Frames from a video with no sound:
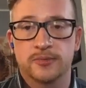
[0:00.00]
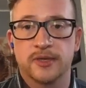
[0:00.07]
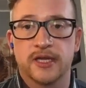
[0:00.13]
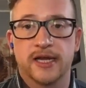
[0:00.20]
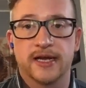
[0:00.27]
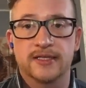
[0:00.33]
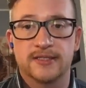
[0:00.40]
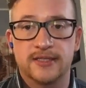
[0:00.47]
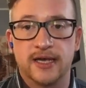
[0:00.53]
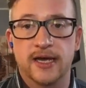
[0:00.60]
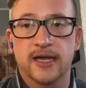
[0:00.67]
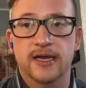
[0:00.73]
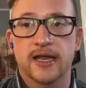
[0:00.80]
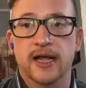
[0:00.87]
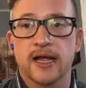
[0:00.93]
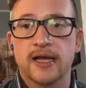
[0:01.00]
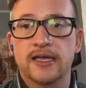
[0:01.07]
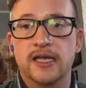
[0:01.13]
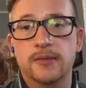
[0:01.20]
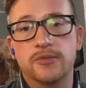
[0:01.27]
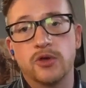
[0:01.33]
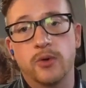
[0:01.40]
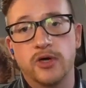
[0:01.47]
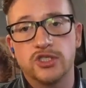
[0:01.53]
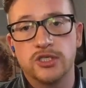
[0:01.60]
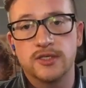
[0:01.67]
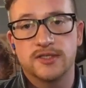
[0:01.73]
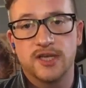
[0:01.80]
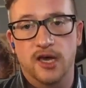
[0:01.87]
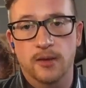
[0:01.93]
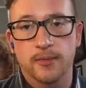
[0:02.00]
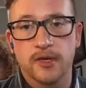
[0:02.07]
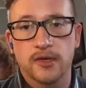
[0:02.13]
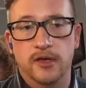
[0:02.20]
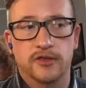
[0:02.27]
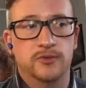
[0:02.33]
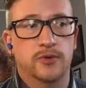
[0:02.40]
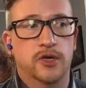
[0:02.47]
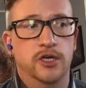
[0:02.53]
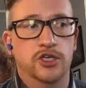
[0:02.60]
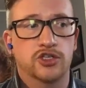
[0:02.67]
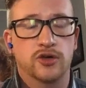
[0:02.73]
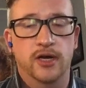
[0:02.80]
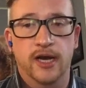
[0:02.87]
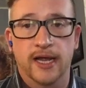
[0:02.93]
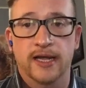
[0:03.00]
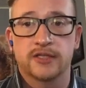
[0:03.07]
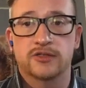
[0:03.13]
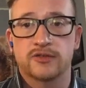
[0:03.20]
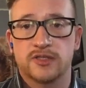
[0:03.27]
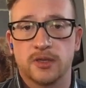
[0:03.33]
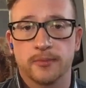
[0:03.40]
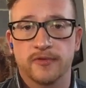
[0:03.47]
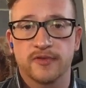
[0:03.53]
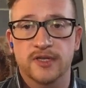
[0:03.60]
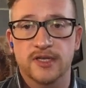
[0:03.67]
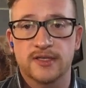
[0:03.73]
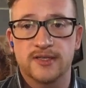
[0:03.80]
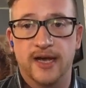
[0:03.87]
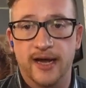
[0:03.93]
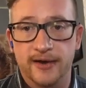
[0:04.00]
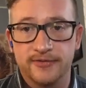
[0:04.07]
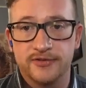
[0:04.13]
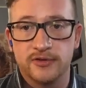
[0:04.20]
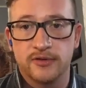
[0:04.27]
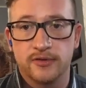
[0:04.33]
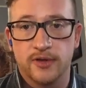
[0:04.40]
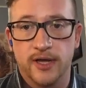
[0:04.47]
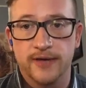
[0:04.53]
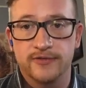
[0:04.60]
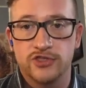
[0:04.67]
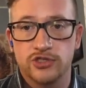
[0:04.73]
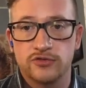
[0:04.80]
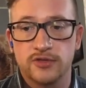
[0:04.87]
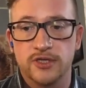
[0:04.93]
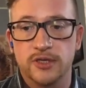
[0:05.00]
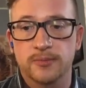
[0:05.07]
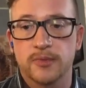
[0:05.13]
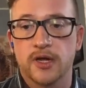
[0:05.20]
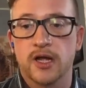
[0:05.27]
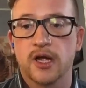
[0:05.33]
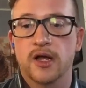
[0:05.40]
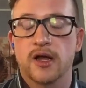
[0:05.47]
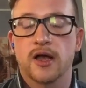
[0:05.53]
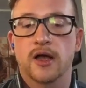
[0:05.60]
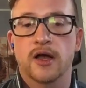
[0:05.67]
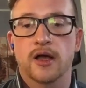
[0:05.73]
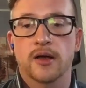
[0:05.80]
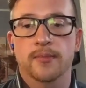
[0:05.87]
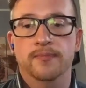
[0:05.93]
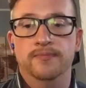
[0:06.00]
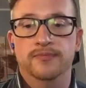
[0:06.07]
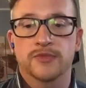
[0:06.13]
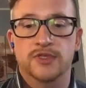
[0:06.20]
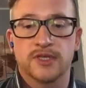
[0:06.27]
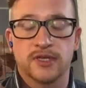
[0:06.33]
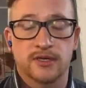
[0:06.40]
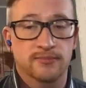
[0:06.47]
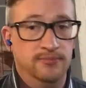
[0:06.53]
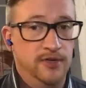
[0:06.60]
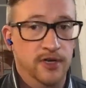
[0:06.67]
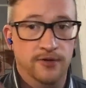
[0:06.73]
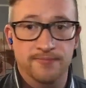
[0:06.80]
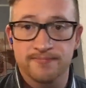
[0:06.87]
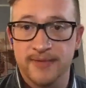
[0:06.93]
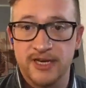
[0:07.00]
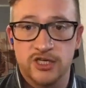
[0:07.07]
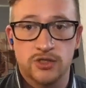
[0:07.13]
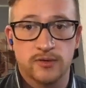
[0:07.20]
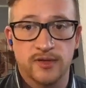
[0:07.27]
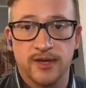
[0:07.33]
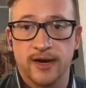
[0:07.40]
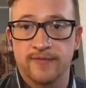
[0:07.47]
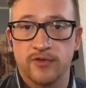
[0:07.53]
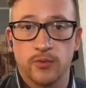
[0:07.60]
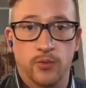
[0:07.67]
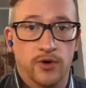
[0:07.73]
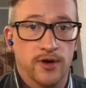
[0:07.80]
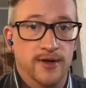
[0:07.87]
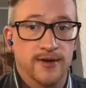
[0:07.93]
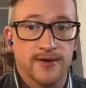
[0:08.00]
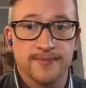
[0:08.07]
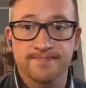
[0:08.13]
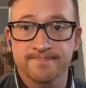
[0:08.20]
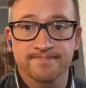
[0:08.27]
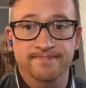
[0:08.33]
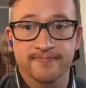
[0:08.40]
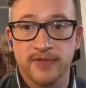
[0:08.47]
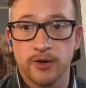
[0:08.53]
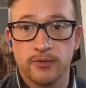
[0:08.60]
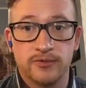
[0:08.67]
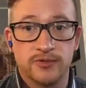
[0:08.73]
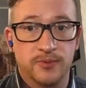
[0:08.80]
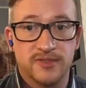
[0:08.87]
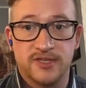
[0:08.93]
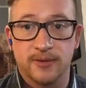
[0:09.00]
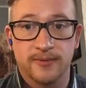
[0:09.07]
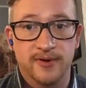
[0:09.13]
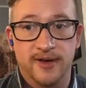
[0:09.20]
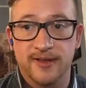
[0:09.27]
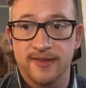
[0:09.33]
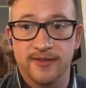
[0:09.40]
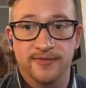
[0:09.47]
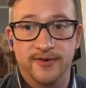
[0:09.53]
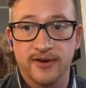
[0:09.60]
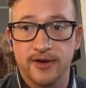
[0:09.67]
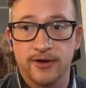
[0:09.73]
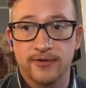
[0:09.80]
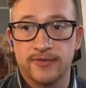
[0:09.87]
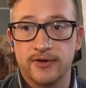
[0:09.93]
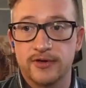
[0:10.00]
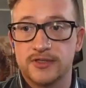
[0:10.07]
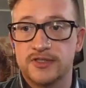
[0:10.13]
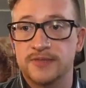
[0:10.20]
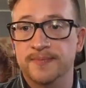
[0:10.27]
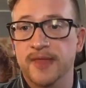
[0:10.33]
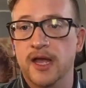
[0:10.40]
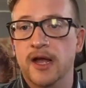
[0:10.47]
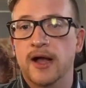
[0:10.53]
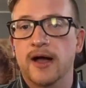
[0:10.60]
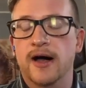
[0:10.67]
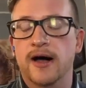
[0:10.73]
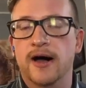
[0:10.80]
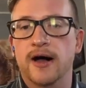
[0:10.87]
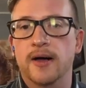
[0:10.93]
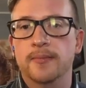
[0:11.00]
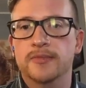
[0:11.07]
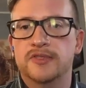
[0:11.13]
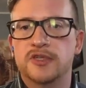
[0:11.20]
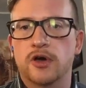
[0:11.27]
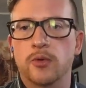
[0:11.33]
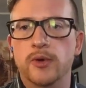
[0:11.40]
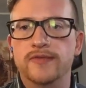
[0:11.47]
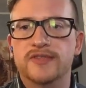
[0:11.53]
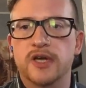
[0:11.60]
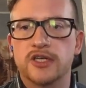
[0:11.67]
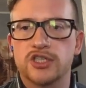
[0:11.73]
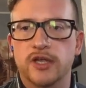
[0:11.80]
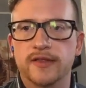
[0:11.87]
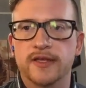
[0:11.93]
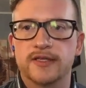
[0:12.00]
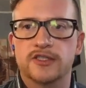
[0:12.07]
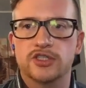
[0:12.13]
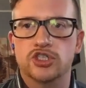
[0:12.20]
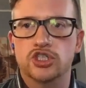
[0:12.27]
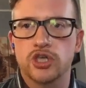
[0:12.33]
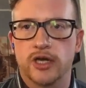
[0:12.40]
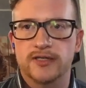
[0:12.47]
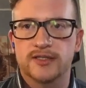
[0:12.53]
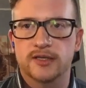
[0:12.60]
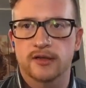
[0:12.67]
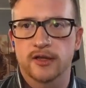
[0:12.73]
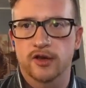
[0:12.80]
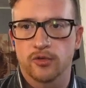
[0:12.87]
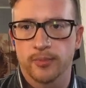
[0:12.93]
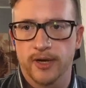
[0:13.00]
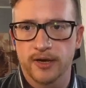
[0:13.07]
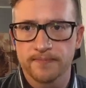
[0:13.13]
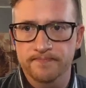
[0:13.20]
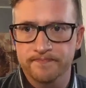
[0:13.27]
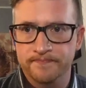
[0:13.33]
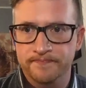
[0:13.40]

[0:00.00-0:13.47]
But like I said, keep the questions coming, because we're going to try to answer some of these after the live stream to make sure that everyone knows what's going on in the Funkoverse. So we've touched on this just a little bit.